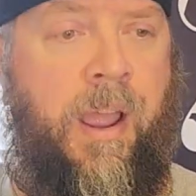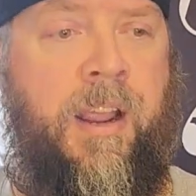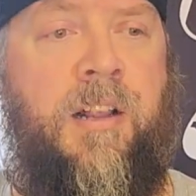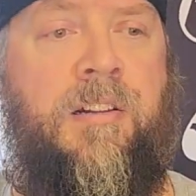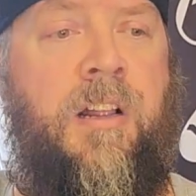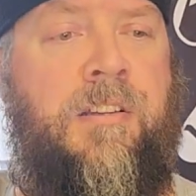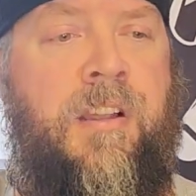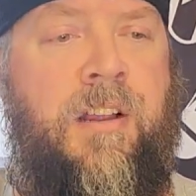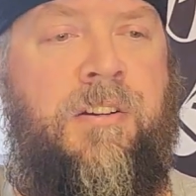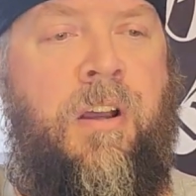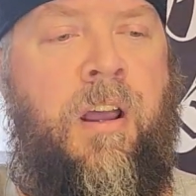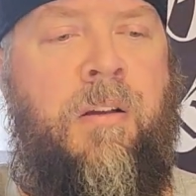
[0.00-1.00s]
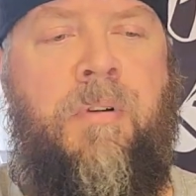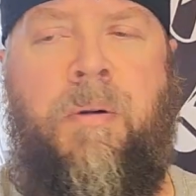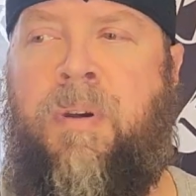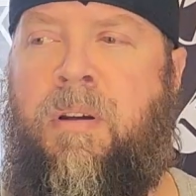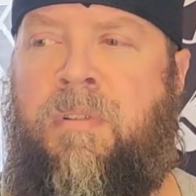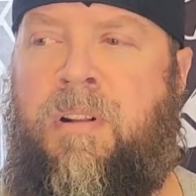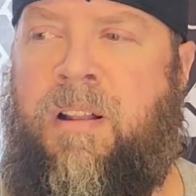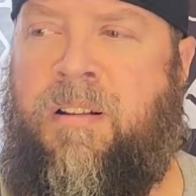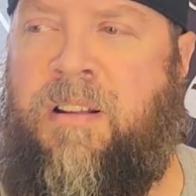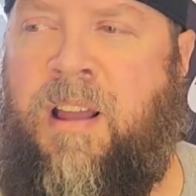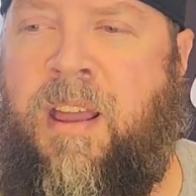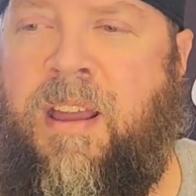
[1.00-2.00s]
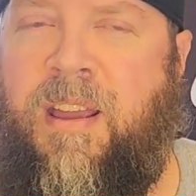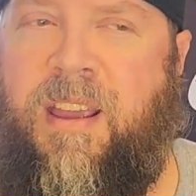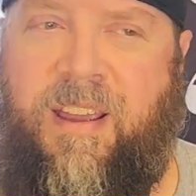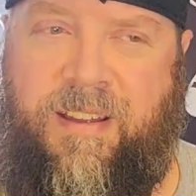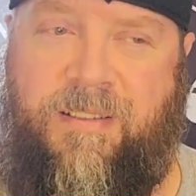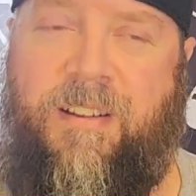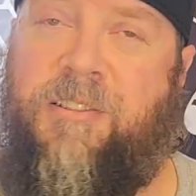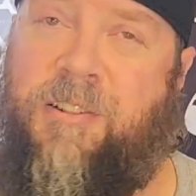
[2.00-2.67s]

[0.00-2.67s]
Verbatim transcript: I guess let's get to, uh, what do we, uh,